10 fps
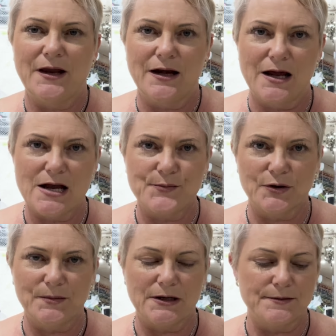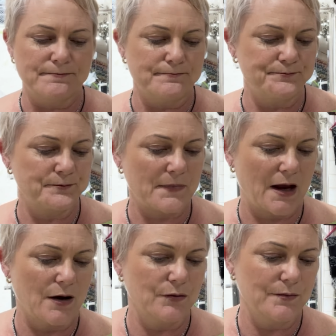No problem.
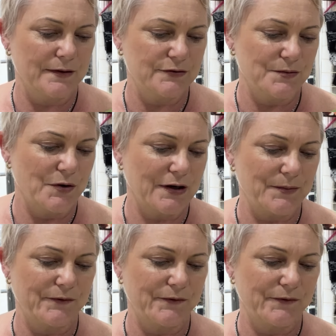I will do a mock-up,